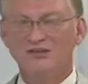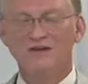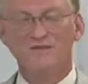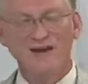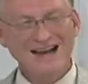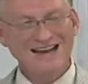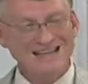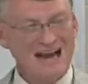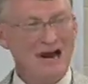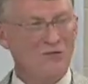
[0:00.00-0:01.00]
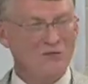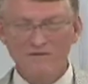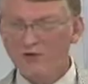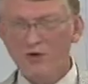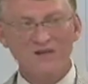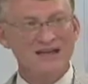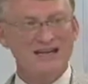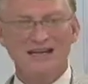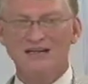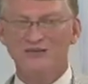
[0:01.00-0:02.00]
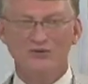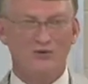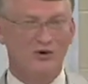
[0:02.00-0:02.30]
to find out before they get into the